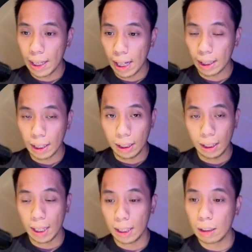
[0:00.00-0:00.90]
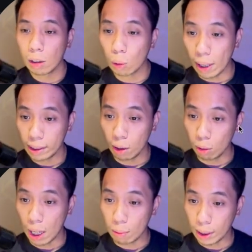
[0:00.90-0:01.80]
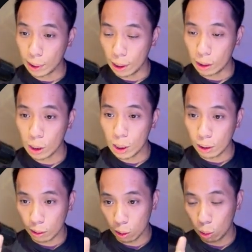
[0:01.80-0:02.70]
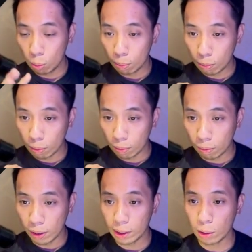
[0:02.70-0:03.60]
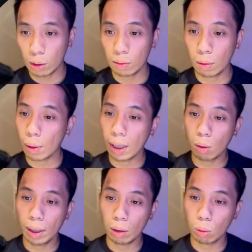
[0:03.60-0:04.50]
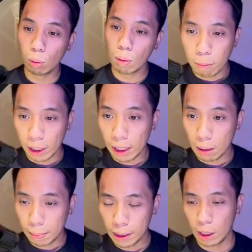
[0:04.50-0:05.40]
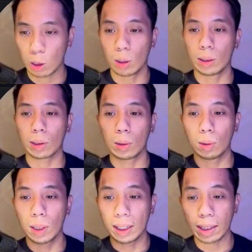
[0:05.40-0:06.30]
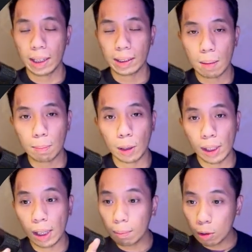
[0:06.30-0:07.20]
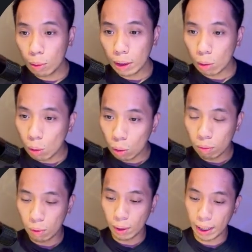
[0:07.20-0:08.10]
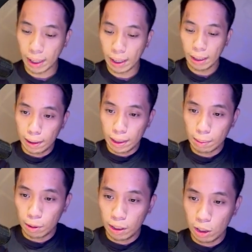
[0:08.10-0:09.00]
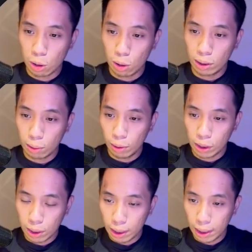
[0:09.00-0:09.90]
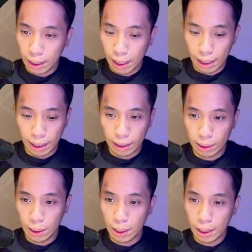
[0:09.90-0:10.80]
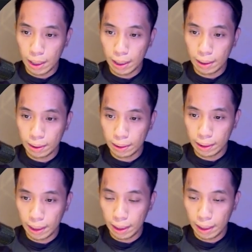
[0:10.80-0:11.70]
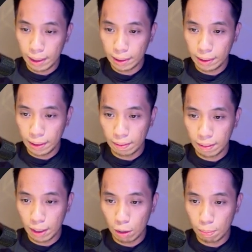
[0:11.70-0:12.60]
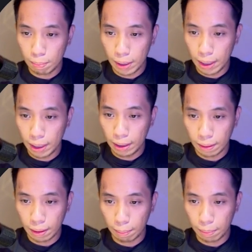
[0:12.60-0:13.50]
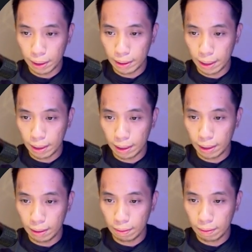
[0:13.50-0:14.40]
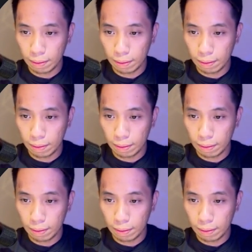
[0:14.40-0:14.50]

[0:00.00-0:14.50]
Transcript: data needed to execute our search. So first off, we're going to put in the position. So as an example, I'm going to look for these positions, which are SDR, Sales Development Representative,